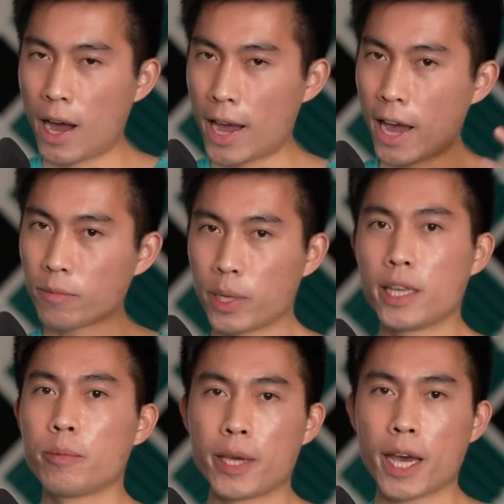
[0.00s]
I have
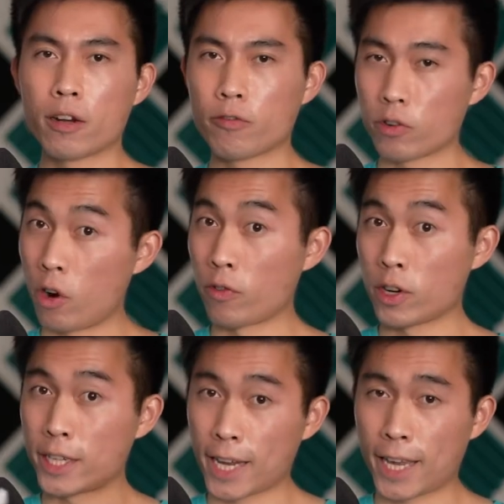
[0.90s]
played the piano for
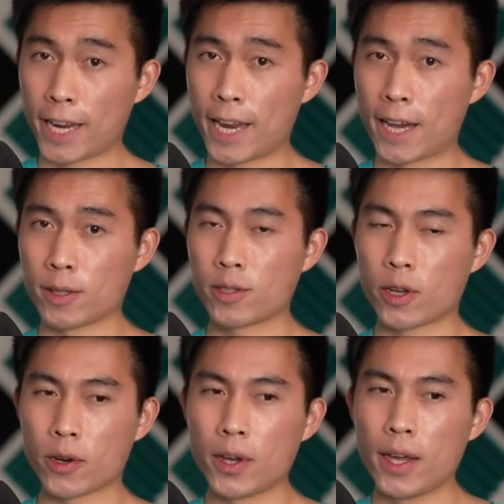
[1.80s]
over a decade now,
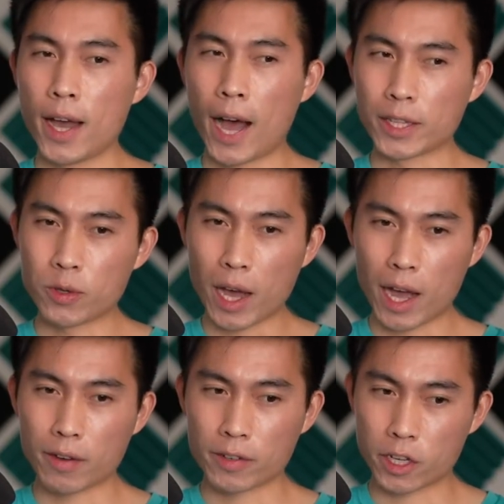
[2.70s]
so I do
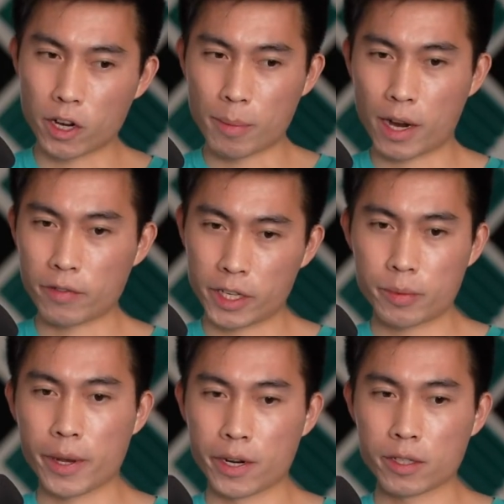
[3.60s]
have a good amount of
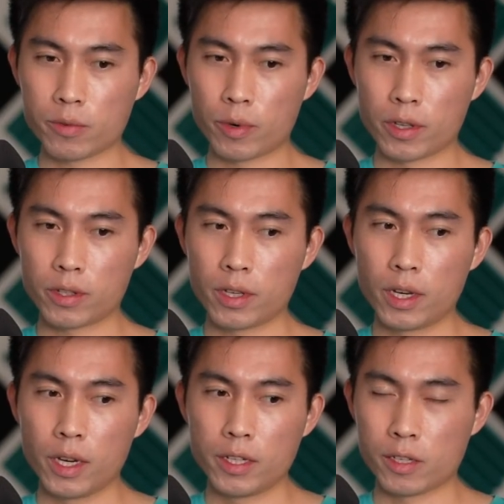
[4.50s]
experience with
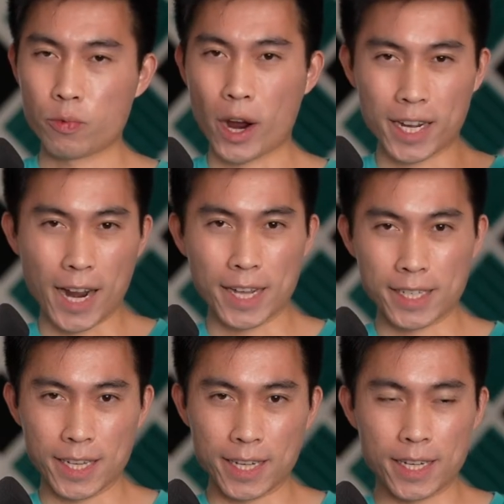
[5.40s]
just
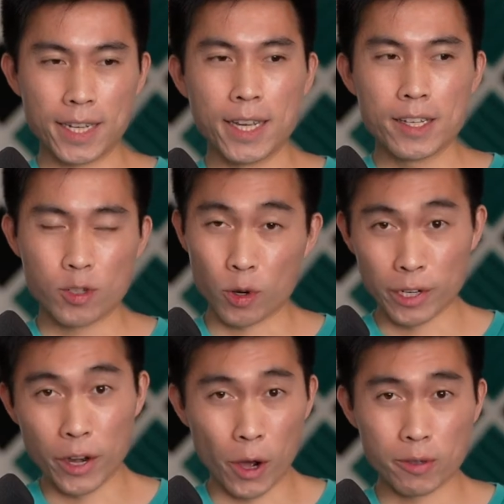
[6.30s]
recognizing
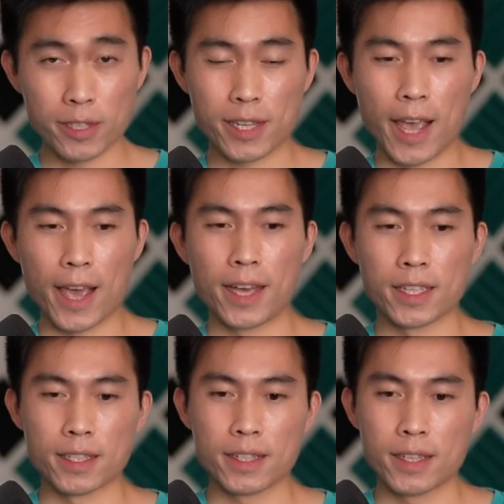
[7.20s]
certain notes
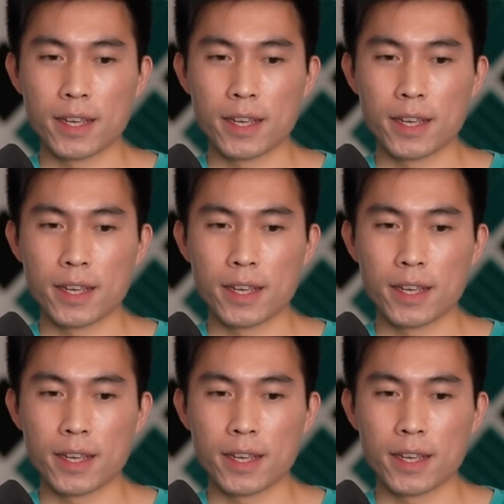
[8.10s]
and